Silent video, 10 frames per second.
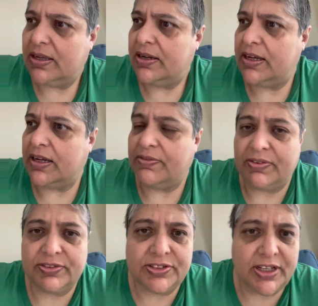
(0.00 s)
they have
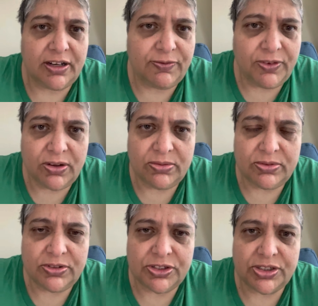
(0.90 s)
cell
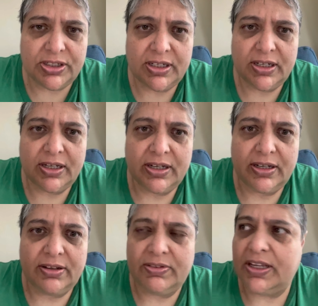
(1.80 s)
phones,
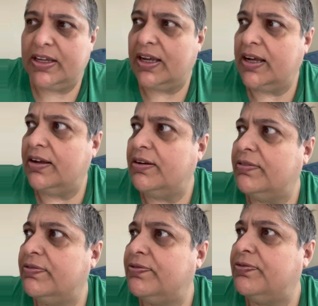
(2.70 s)
they
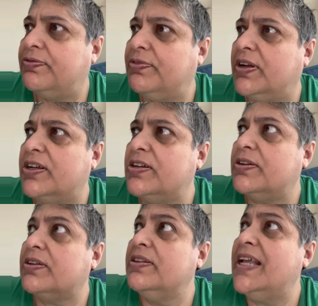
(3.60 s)
have
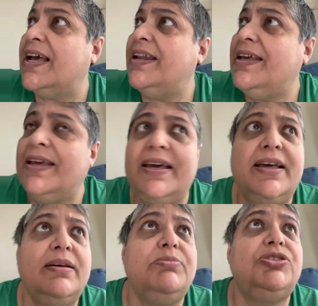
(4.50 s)
nanny
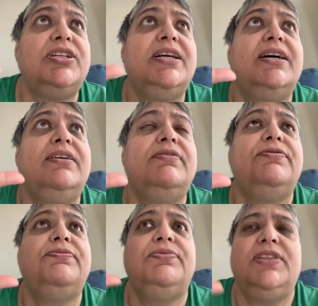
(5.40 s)
cams, they
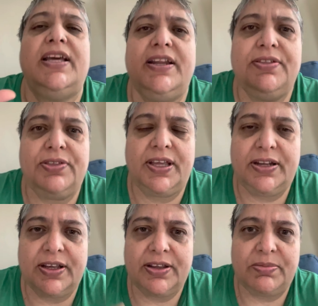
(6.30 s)
have anything
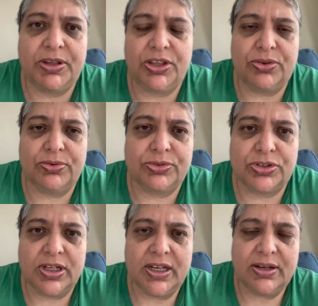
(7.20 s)
that can be
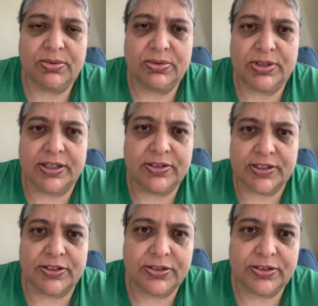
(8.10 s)
used that as